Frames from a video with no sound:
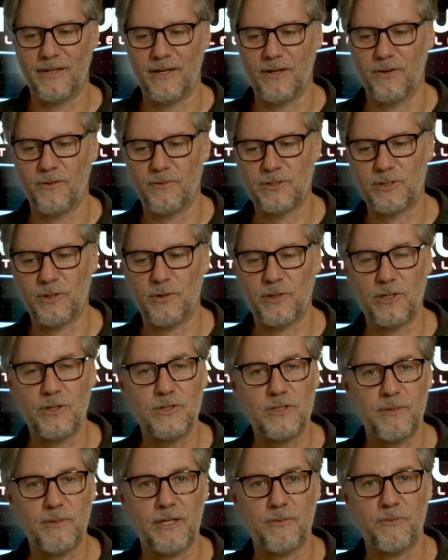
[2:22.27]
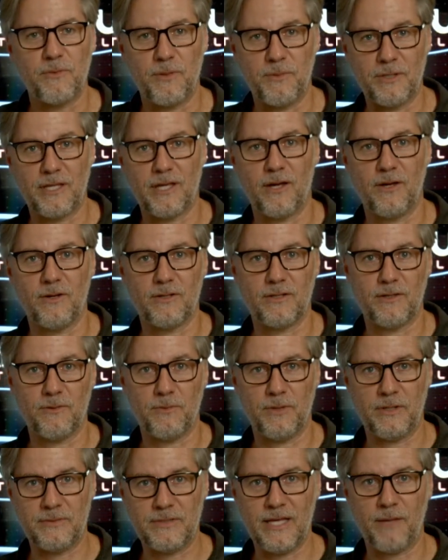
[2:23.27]
so it used to be
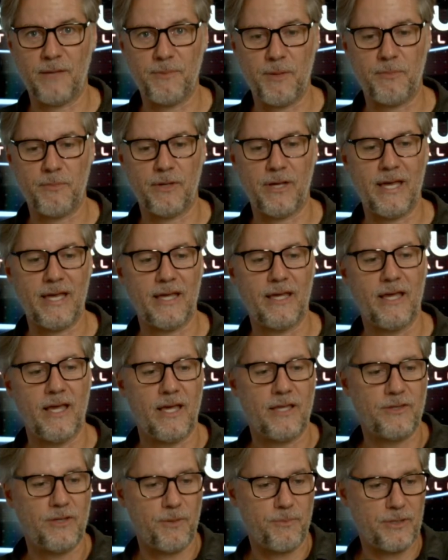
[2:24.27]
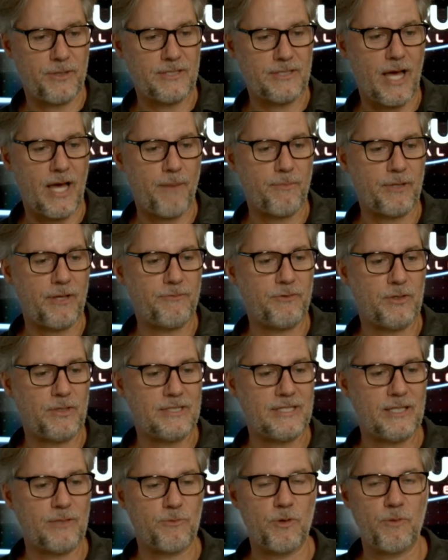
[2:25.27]
we'd tell people, hey, they're up in the top left. You can
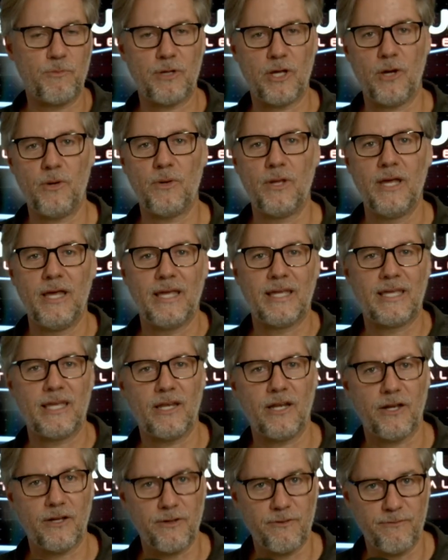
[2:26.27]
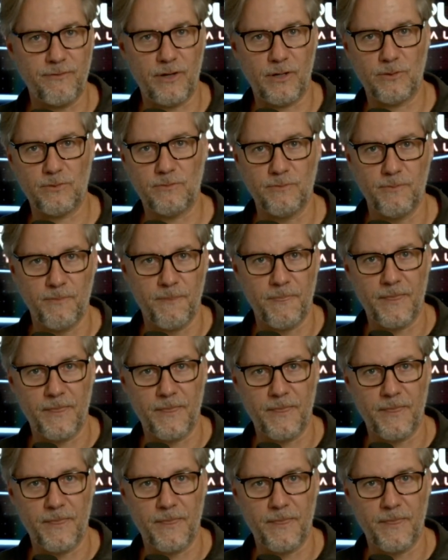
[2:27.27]
see the room code. Get out your phone.